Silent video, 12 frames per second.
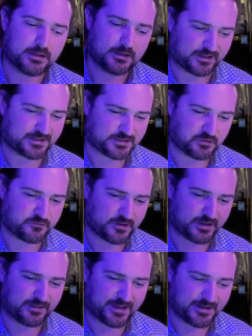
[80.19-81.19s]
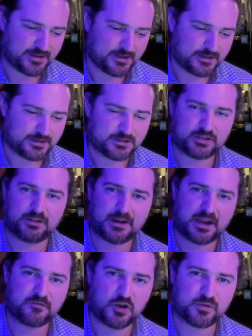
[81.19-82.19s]
And it's so funny that she and I
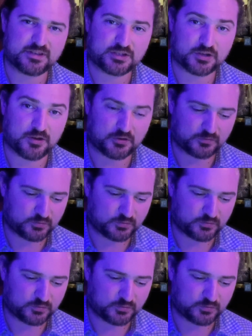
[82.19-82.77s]
have always joked